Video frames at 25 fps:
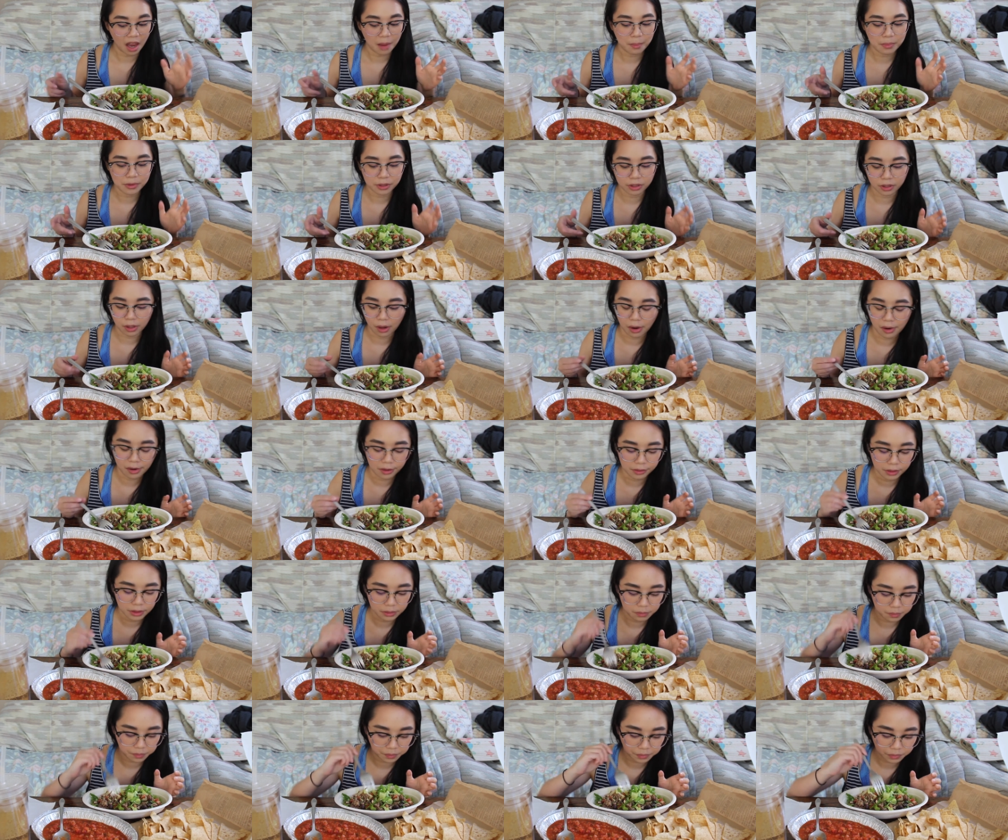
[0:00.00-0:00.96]

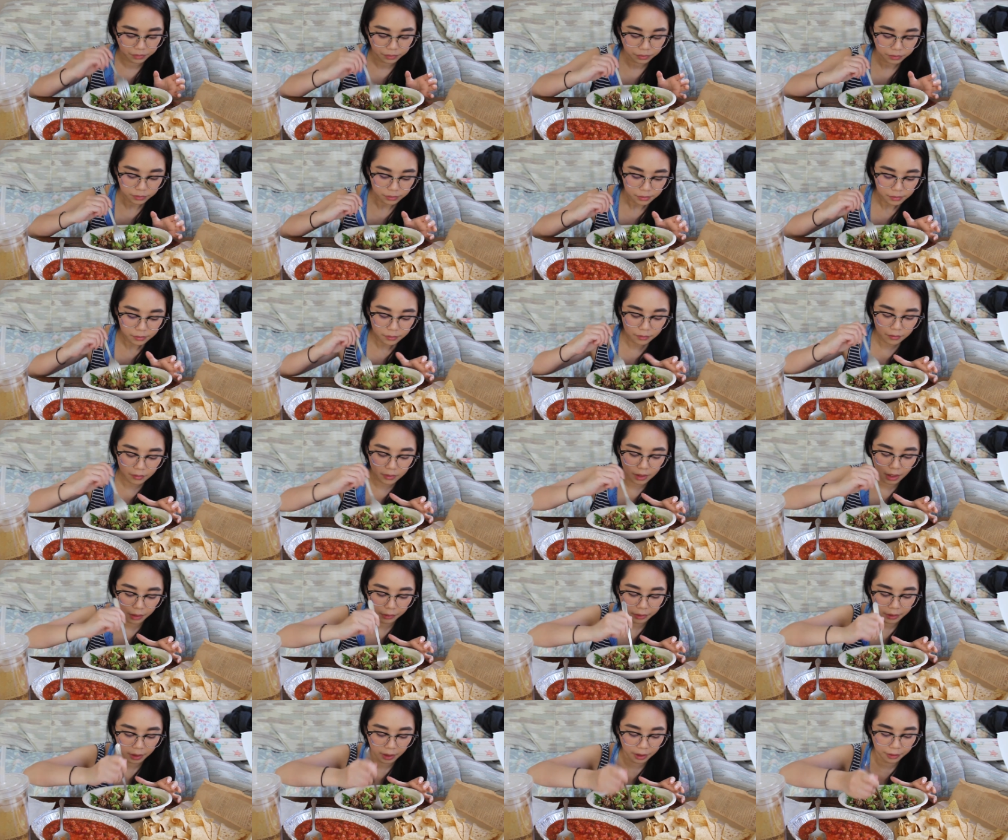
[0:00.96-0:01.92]
episode
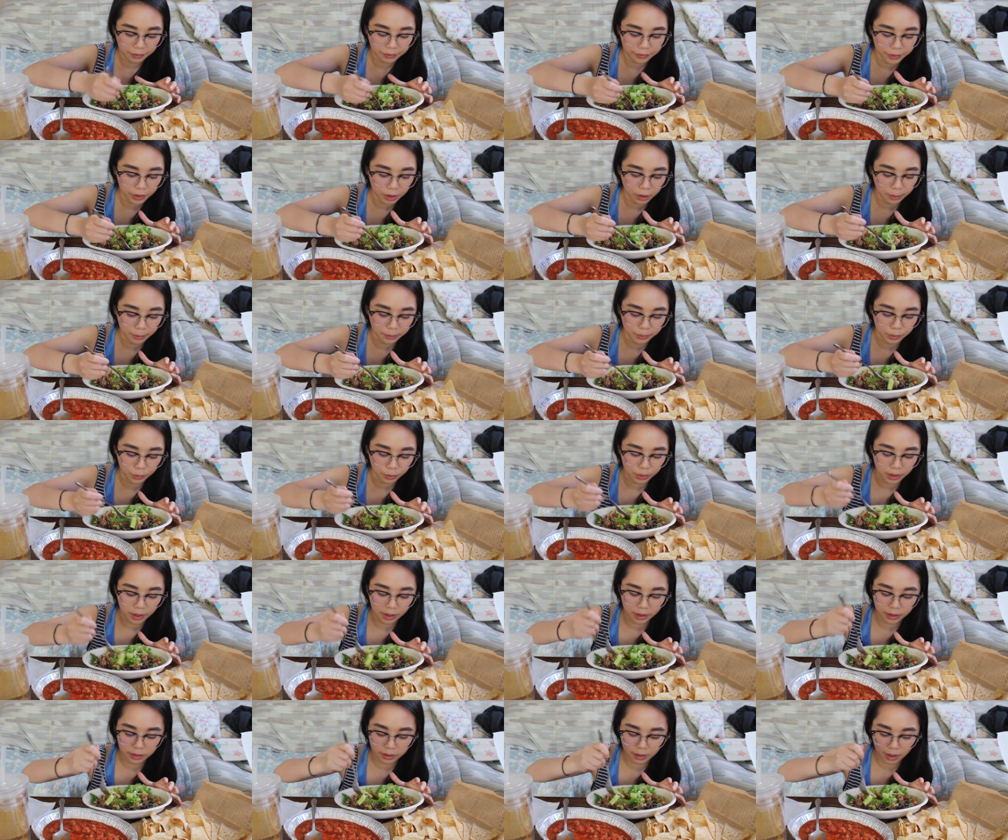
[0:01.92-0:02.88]
that I filmed
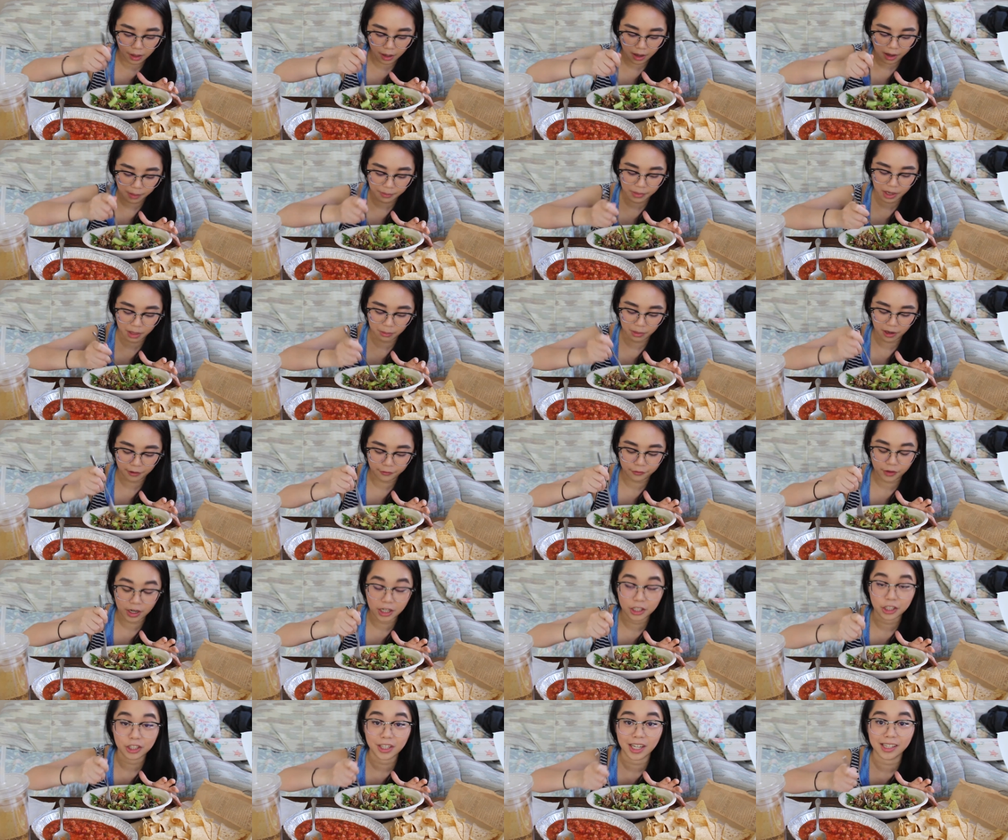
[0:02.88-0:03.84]
with uh, me and my
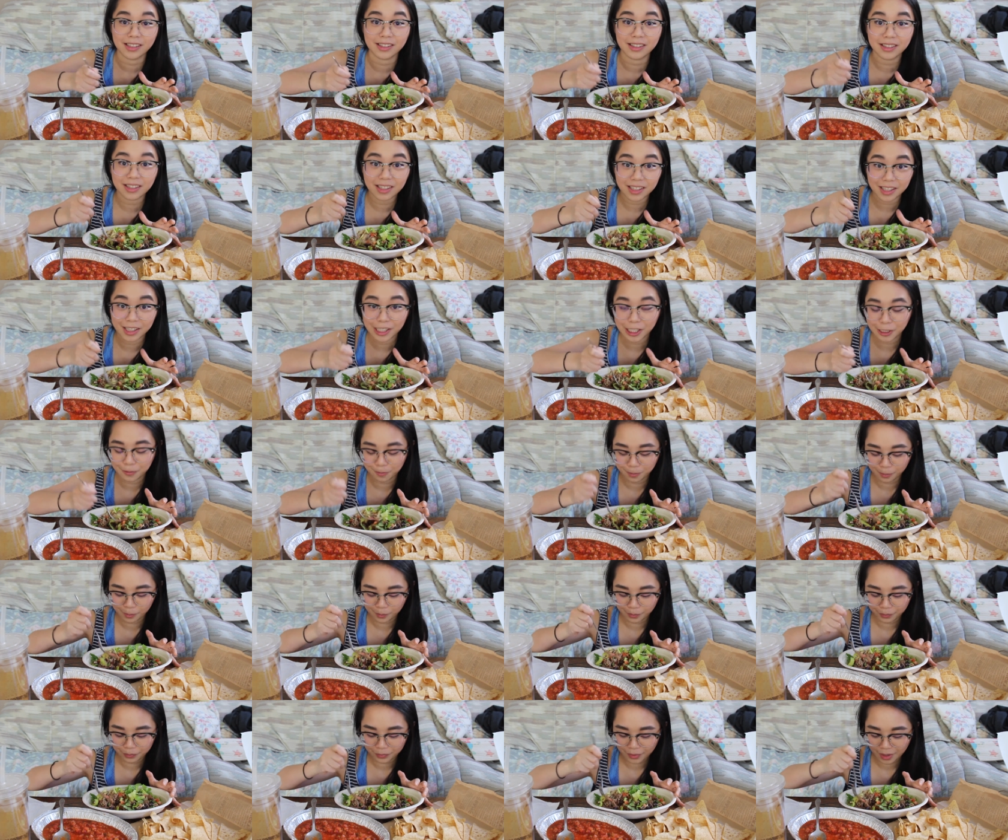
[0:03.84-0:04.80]
friend JC.
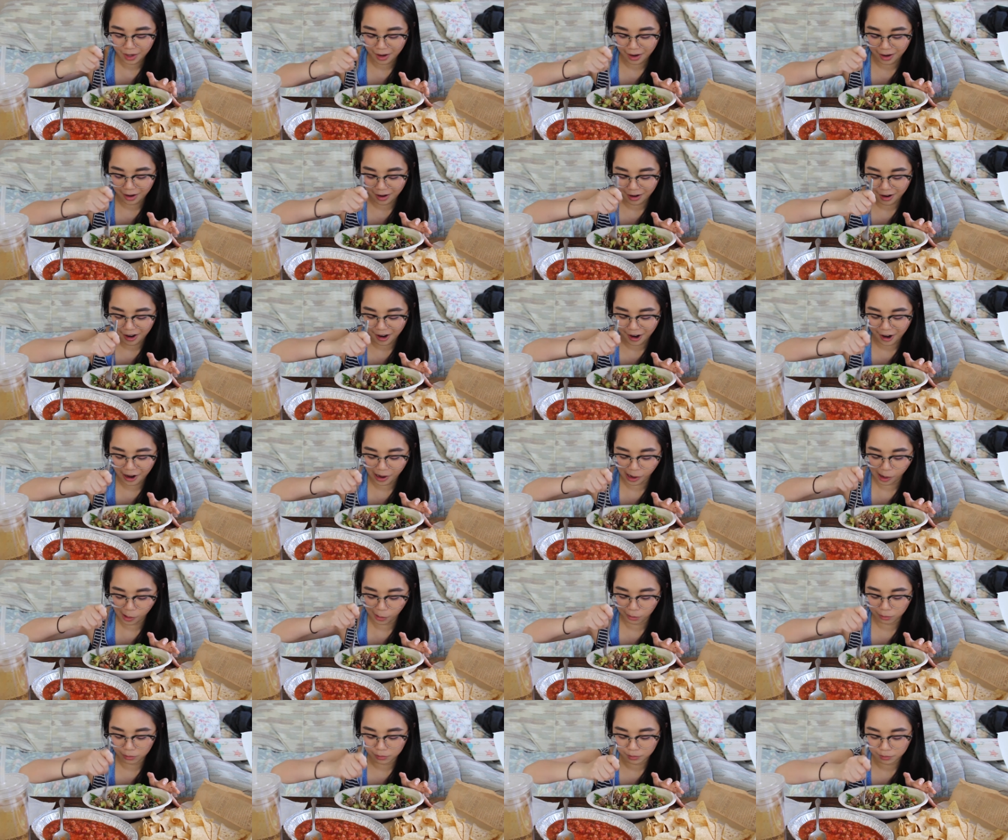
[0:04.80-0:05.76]

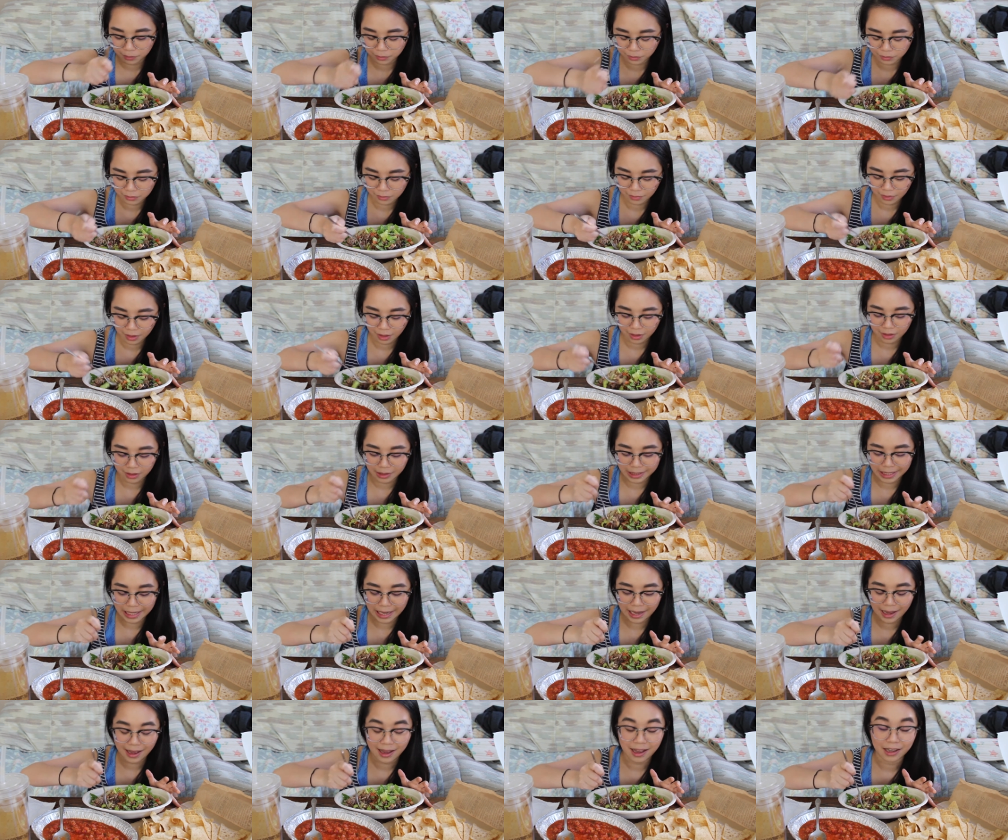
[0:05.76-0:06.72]
Um,
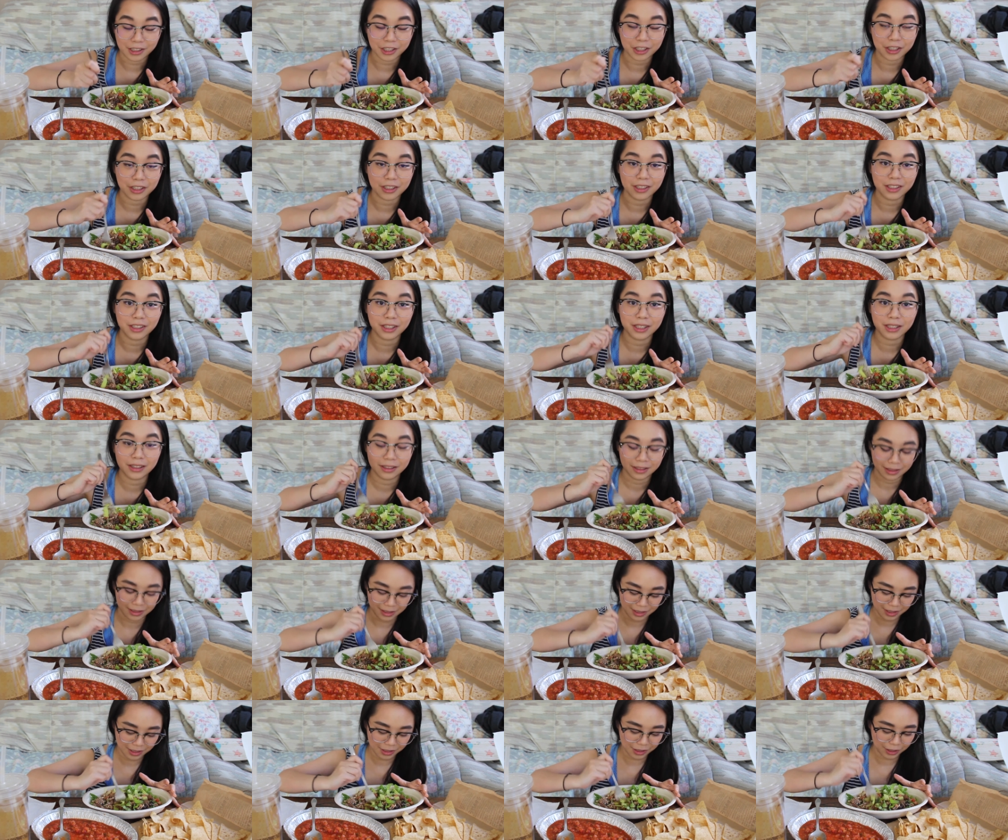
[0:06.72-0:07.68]
yeah, she's
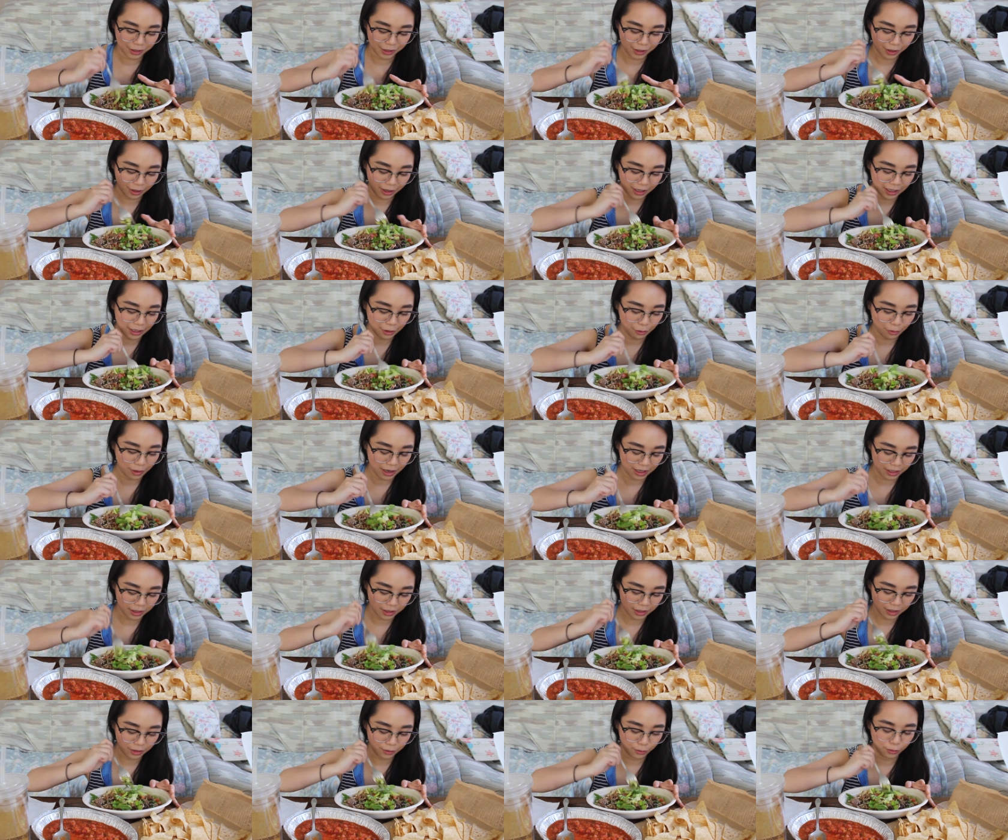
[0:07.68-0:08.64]
she already
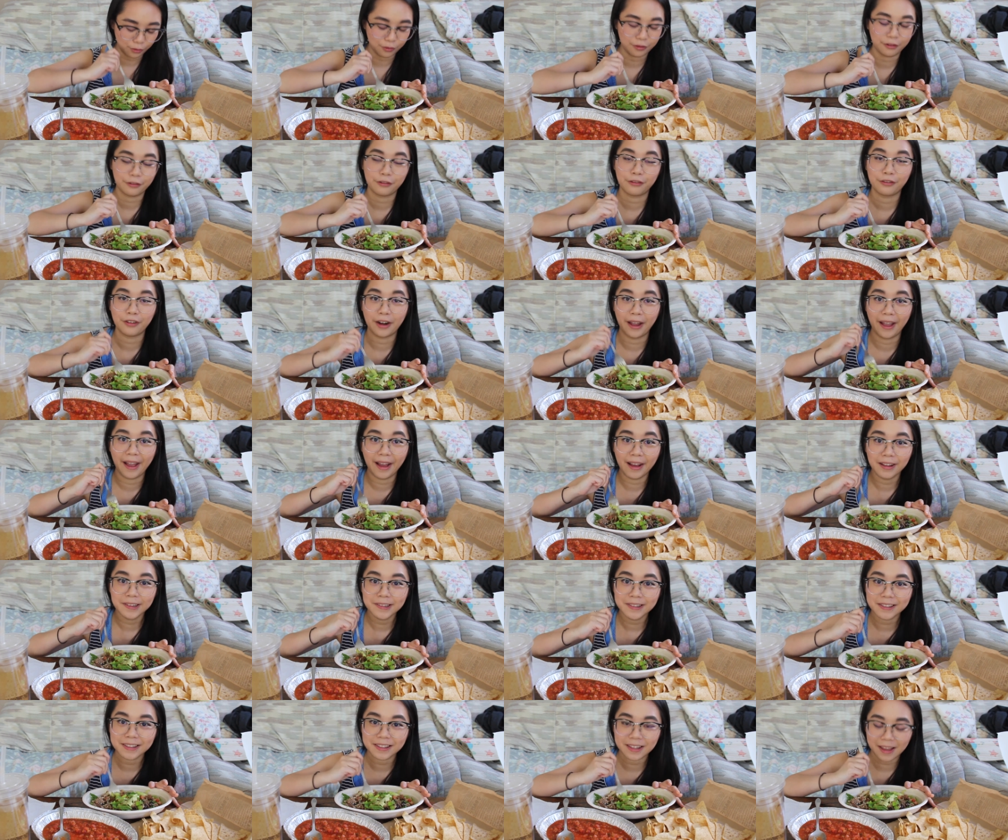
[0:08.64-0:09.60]
went to
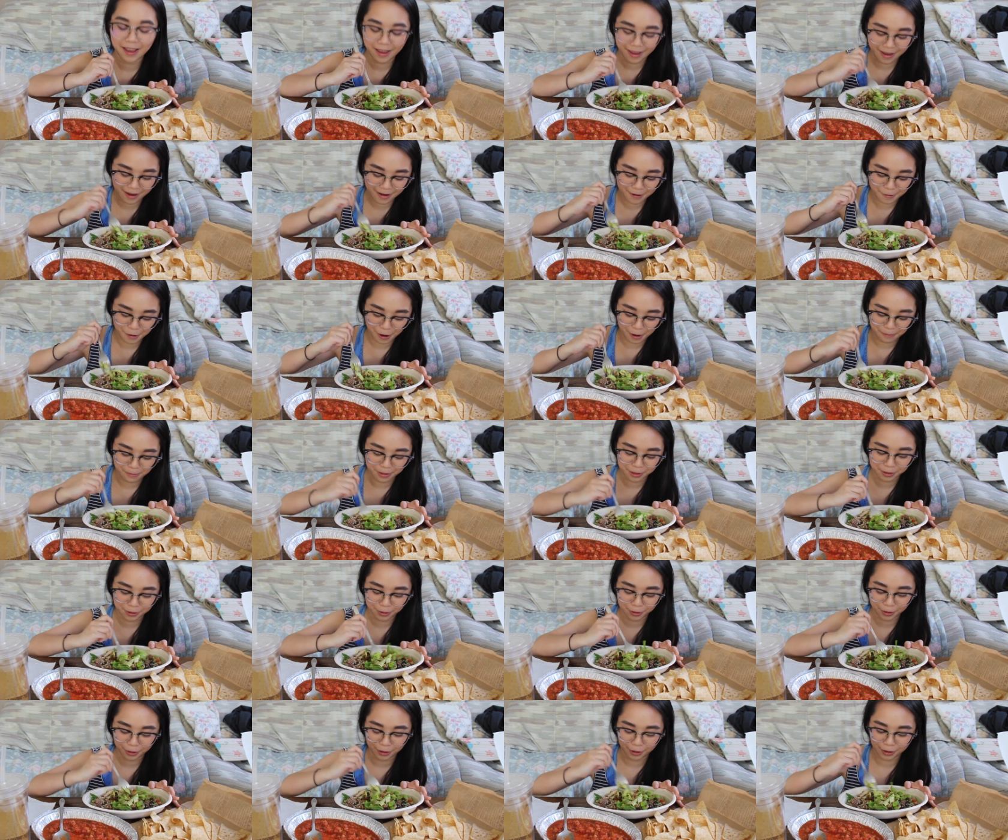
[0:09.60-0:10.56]
France and I
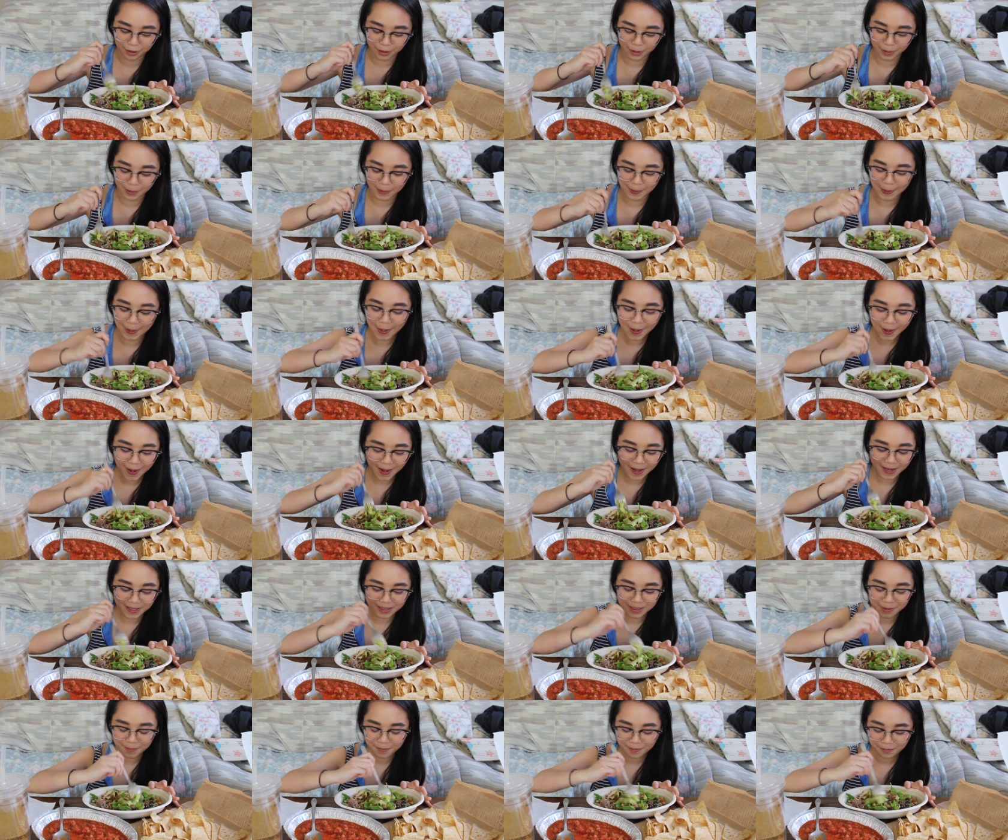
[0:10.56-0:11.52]
missed her a
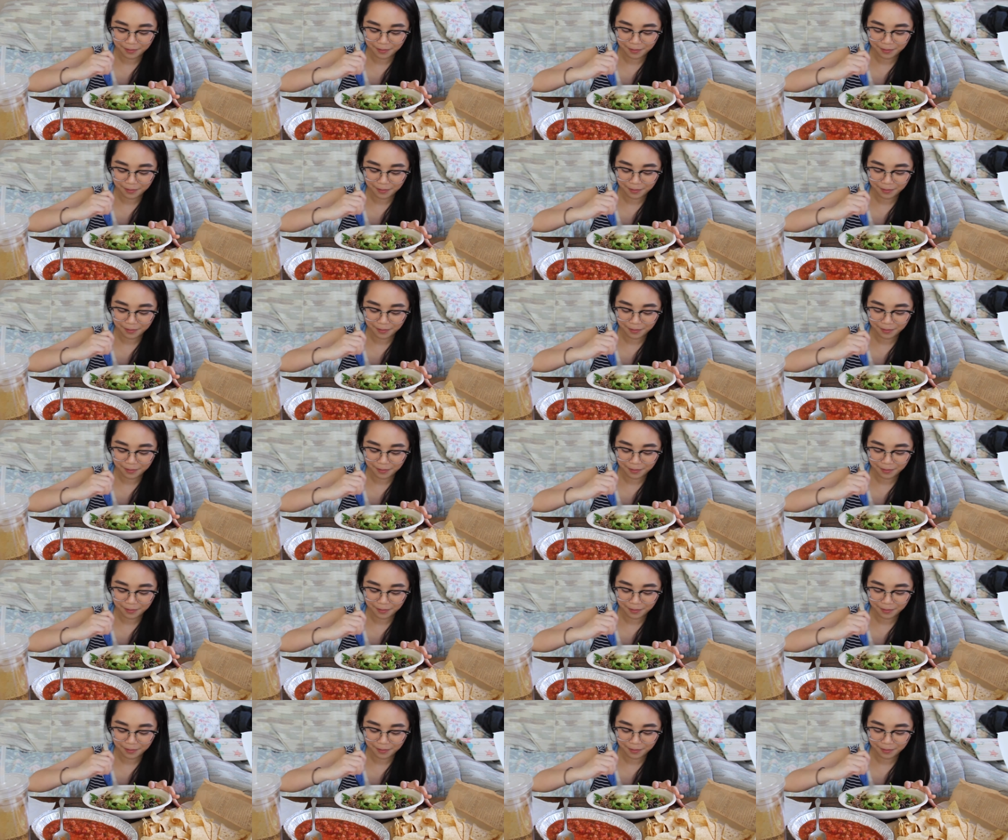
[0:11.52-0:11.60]
lot.